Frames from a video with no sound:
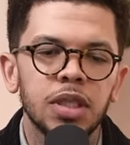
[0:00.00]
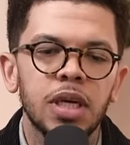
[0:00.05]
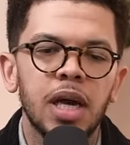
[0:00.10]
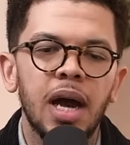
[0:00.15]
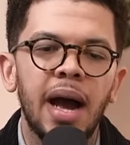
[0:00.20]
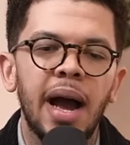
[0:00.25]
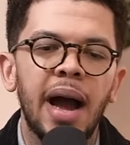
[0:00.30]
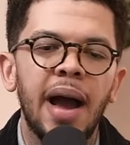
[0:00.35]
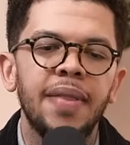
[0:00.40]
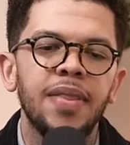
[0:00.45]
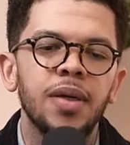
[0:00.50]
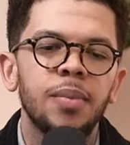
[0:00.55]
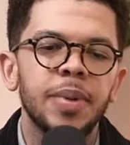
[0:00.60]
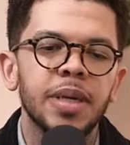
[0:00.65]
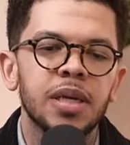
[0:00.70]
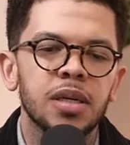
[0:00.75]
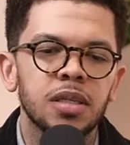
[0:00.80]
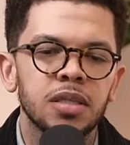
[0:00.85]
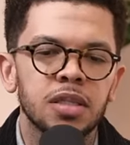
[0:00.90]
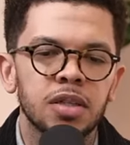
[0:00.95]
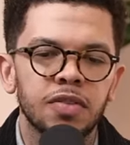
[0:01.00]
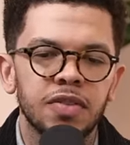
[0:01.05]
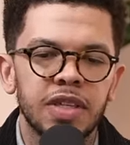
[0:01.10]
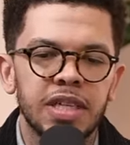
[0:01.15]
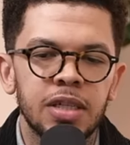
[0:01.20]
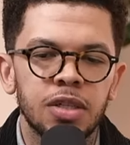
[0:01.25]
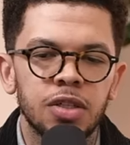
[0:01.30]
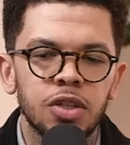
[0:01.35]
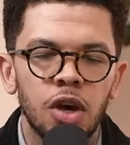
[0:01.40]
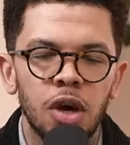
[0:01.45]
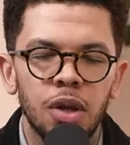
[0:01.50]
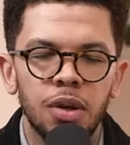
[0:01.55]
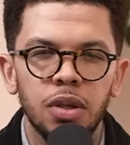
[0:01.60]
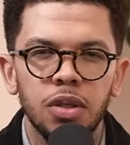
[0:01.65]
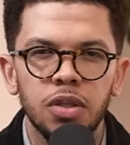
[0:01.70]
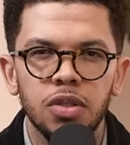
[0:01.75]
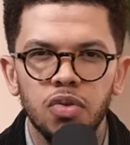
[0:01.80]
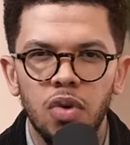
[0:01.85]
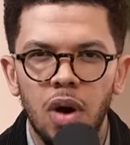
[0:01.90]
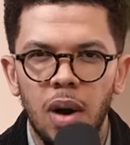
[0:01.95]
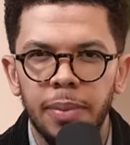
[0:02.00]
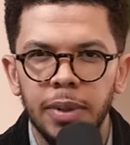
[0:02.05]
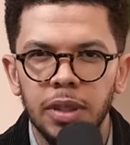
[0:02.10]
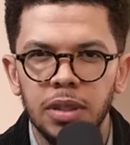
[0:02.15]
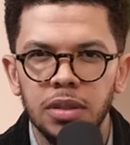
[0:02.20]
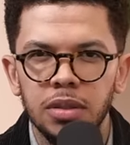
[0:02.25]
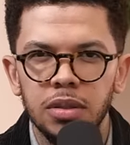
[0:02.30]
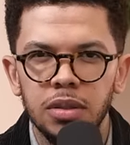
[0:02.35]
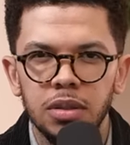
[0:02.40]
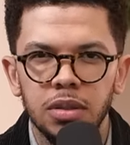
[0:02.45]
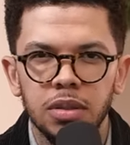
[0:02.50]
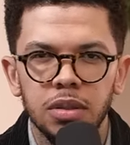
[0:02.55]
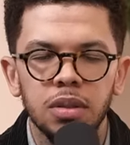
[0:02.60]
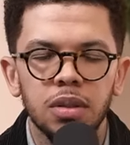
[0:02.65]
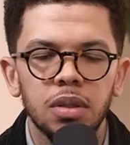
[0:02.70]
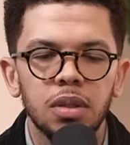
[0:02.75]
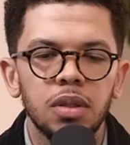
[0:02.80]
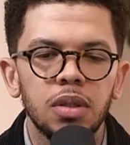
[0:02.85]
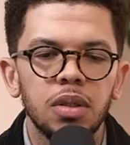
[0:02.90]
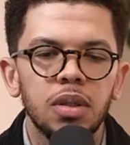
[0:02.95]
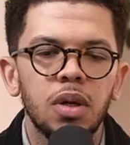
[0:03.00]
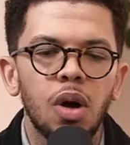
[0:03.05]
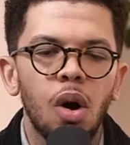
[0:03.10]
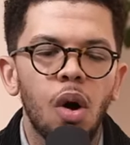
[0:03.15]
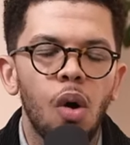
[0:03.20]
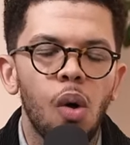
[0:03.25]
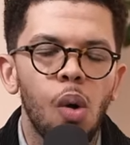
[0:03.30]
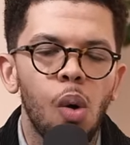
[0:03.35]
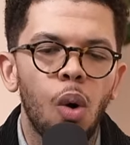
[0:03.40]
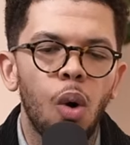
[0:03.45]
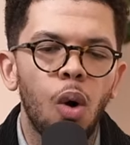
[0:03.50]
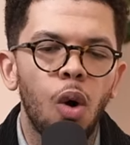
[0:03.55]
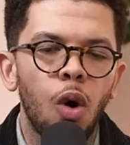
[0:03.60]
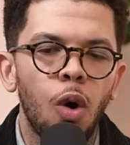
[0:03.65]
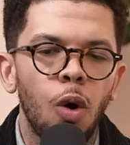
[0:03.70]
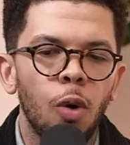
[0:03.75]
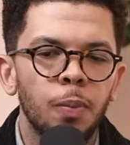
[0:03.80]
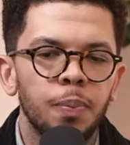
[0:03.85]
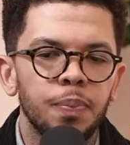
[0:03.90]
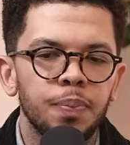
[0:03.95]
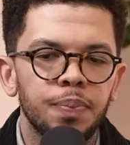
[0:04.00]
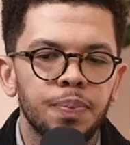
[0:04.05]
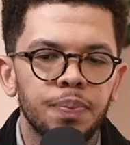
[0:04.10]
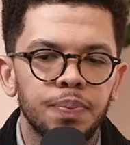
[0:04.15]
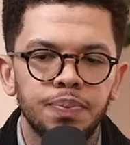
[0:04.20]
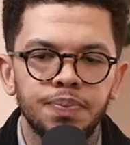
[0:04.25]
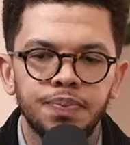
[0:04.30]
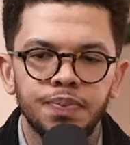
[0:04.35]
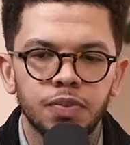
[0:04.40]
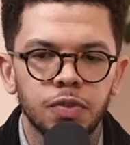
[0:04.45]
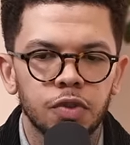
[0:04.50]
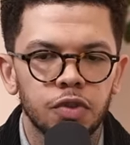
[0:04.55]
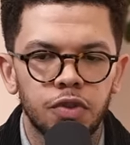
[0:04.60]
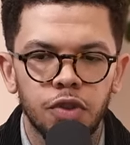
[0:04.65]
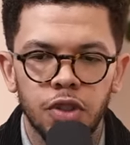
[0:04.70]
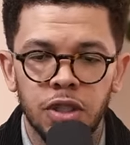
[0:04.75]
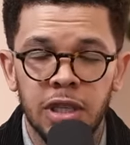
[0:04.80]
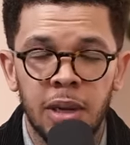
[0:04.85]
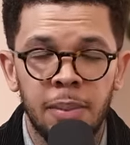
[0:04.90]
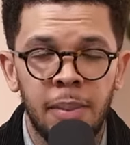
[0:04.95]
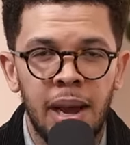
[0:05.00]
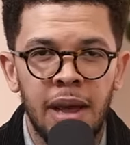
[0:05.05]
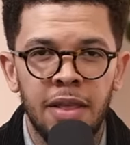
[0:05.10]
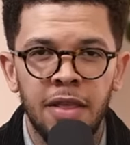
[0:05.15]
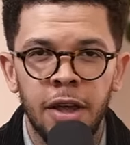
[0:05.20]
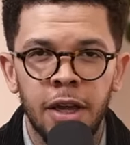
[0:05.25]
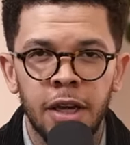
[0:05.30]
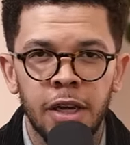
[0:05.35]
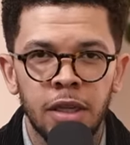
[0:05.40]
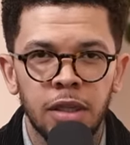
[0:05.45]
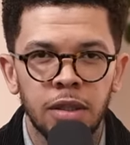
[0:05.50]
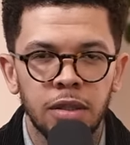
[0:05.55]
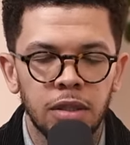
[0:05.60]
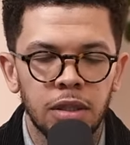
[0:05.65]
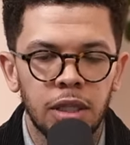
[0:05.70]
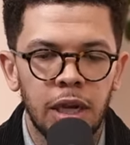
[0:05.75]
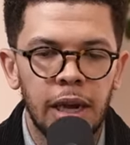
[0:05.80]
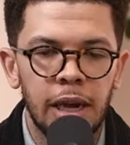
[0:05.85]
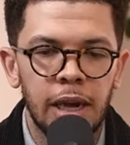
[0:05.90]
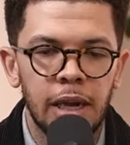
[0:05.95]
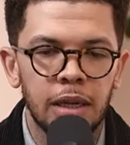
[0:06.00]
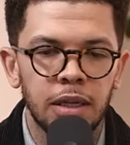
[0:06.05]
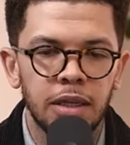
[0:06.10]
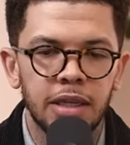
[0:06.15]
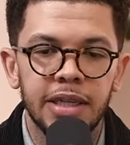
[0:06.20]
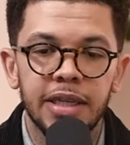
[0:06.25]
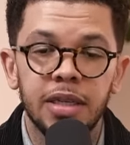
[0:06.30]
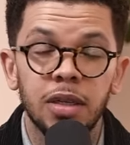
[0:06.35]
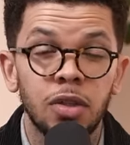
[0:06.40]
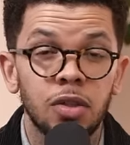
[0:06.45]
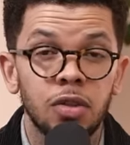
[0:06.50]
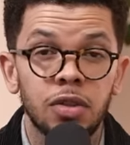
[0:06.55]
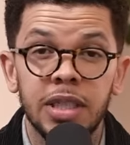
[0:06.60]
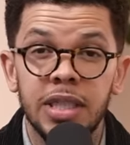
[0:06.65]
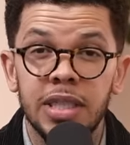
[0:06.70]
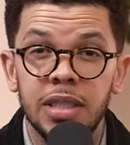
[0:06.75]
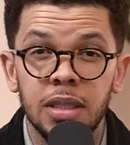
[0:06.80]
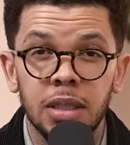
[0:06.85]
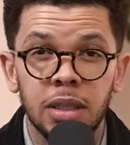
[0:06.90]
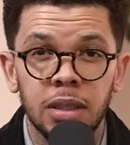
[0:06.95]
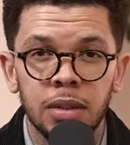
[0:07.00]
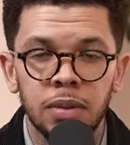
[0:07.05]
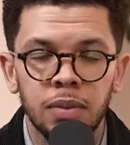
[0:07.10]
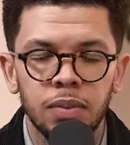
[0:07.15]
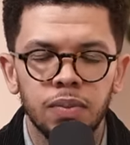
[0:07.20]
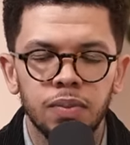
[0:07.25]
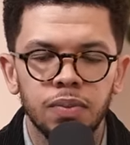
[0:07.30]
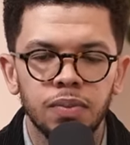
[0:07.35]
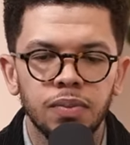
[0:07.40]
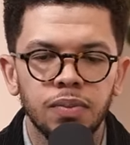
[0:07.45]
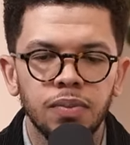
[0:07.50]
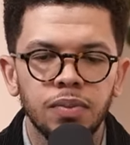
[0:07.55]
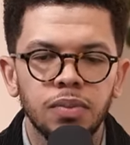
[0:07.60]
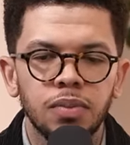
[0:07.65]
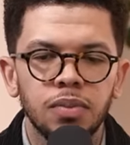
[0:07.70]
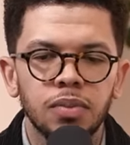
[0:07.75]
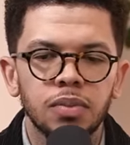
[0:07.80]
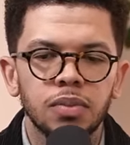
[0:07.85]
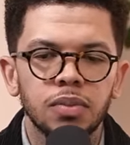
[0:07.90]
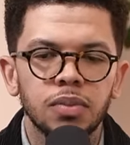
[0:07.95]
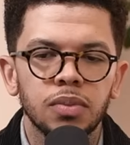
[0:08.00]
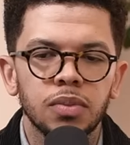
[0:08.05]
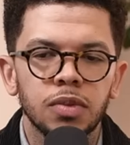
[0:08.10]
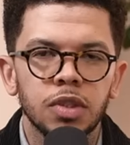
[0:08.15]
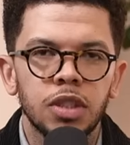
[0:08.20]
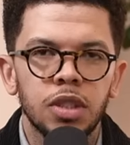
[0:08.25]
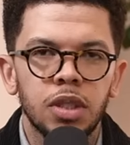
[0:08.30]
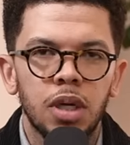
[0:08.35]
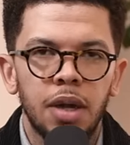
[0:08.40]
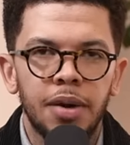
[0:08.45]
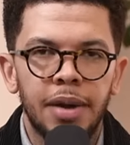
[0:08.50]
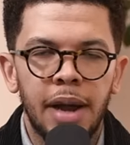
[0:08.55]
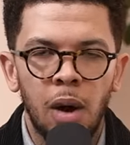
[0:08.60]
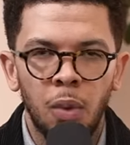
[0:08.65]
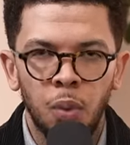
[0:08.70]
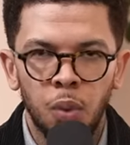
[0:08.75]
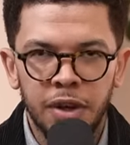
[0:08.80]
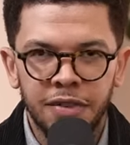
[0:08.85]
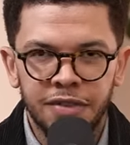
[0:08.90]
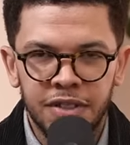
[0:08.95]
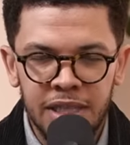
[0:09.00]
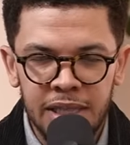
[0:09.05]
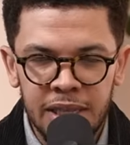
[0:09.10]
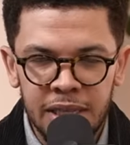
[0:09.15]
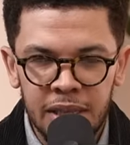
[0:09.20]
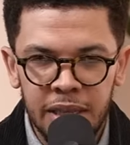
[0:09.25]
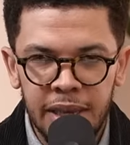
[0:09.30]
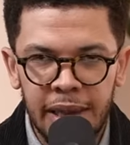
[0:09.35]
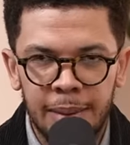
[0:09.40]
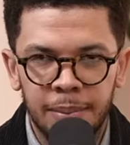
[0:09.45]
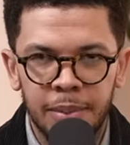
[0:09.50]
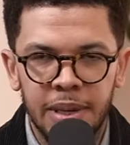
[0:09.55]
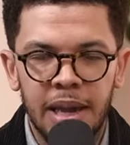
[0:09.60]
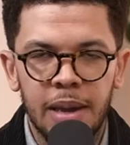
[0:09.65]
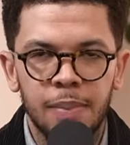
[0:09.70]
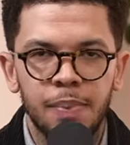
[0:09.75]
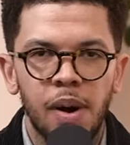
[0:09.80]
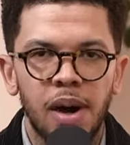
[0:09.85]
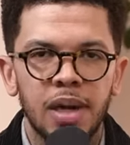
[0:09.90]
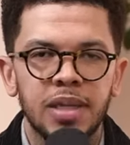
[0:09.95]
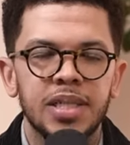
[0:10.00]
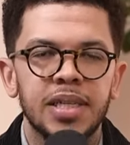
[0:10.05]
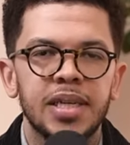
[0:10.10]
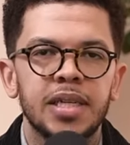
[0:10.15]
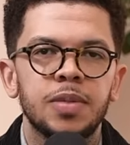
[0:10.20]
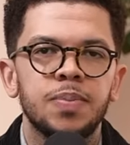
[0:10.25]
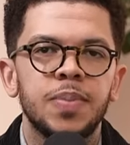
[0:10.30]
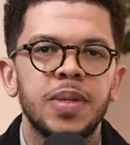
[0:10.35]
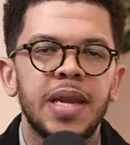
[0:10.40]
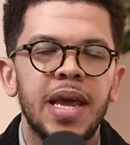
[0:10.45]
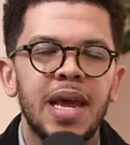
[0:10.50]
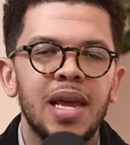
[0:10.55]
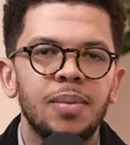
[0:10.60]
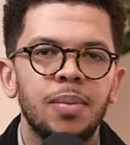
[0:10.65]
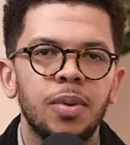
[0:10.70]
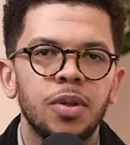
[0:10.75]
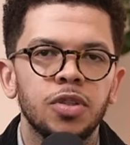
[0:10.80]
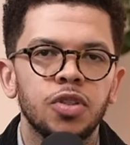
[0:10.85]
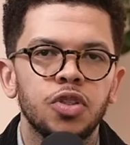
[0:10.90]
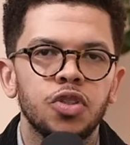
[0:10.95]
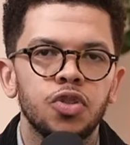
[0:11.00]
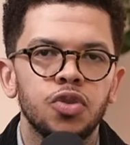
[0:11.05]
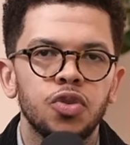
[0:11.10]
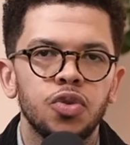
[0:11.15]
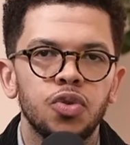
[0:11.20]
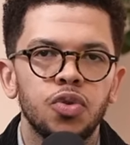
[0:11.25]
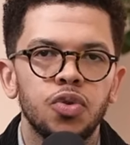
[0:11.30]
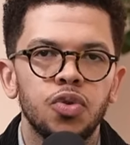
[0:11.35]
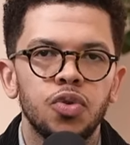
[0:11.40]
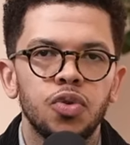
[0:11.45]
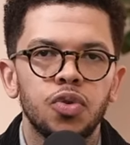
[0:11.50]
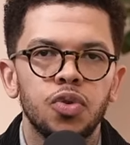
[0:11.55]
either because of internal squabbles or for some other legal reason. Now, we've seen the MK party has been able to